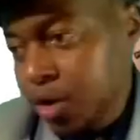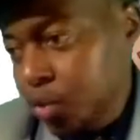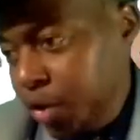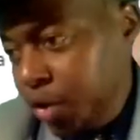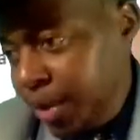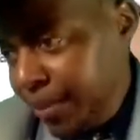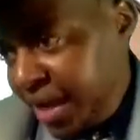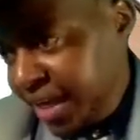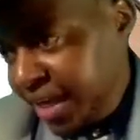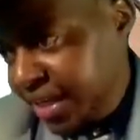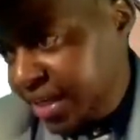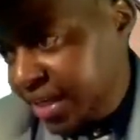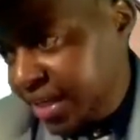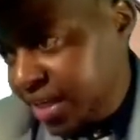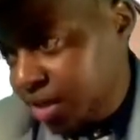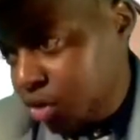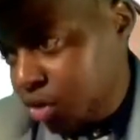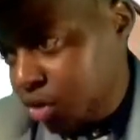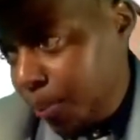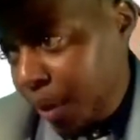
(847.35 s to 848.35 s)
We're going to make
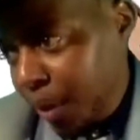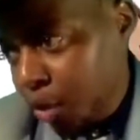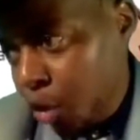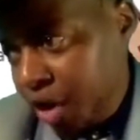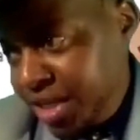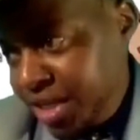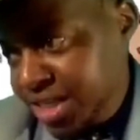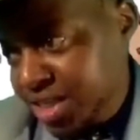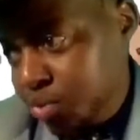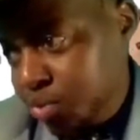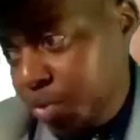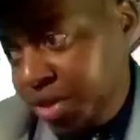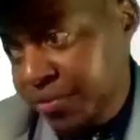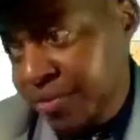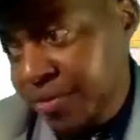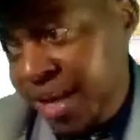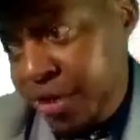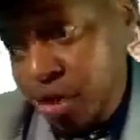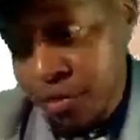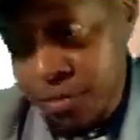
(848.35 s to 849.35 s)
copper coins with the
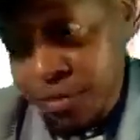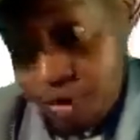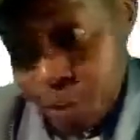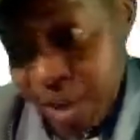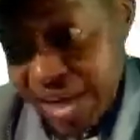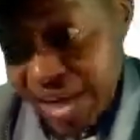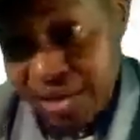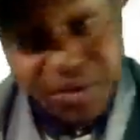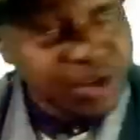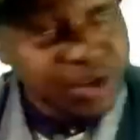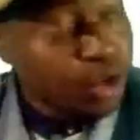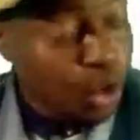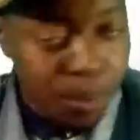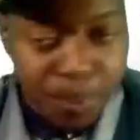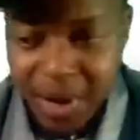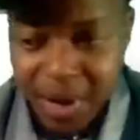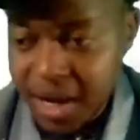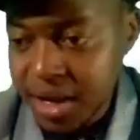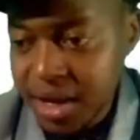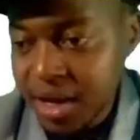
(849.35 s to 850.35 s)
value of the weight of the
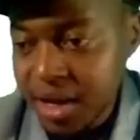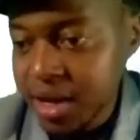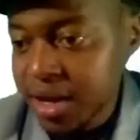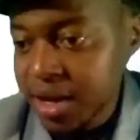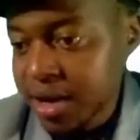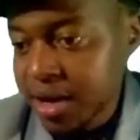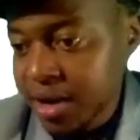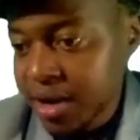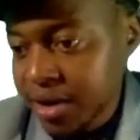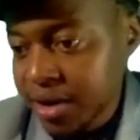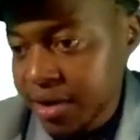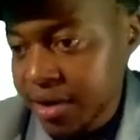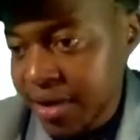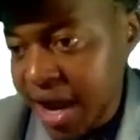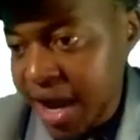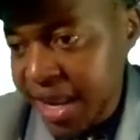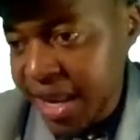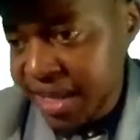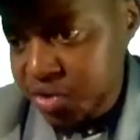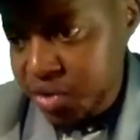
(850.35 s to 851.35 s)
copper,
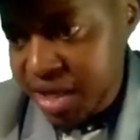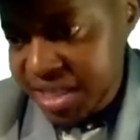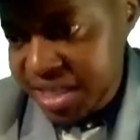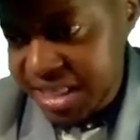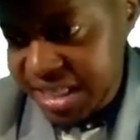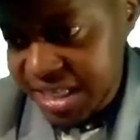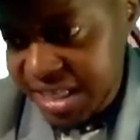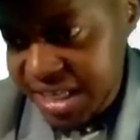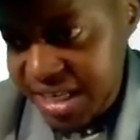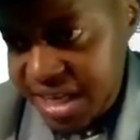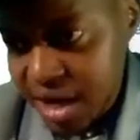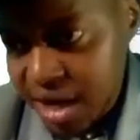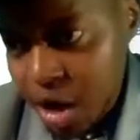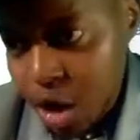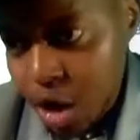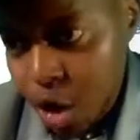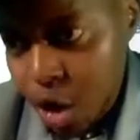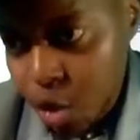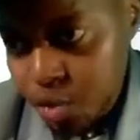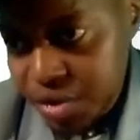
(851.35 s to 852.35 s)
right? As you can see,
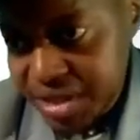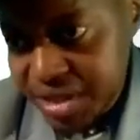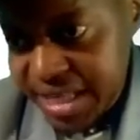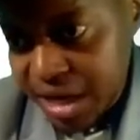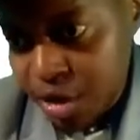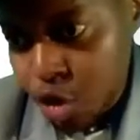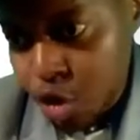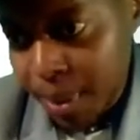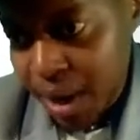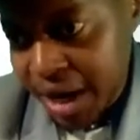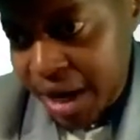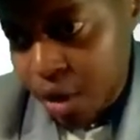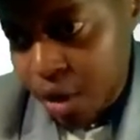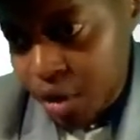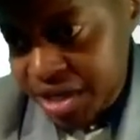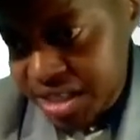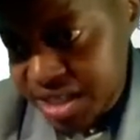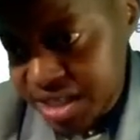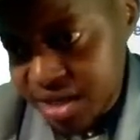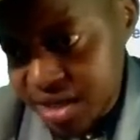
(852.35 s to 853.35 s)
all these are copper
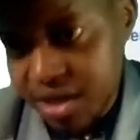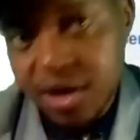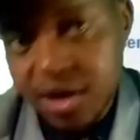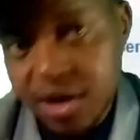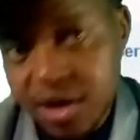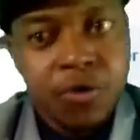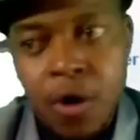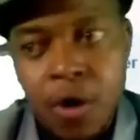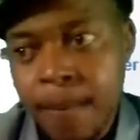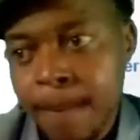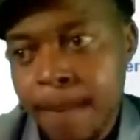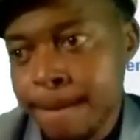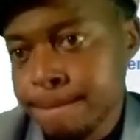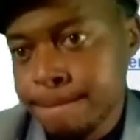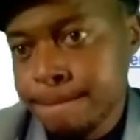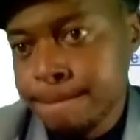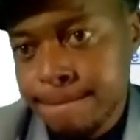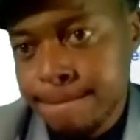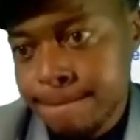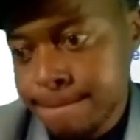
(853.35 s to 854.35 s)
coins
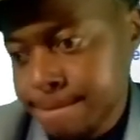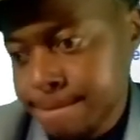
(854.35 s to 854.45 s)
from